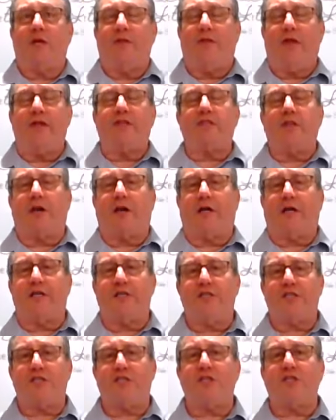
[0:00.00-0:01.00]
things that are
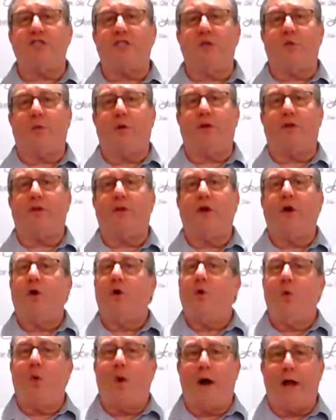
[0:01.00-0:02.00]
consistent with
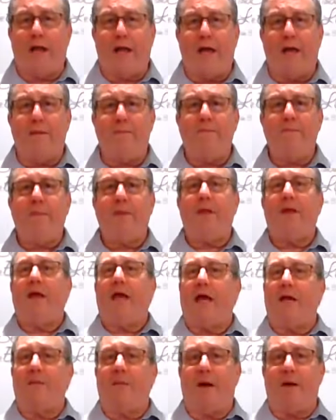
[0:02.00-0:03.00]
who I am
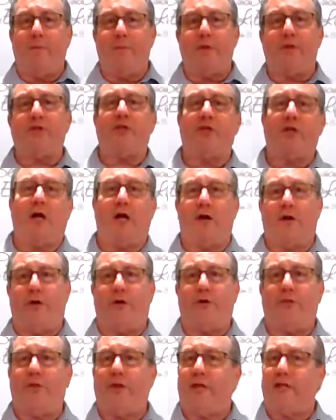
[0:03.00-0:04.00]
and my mission on earth,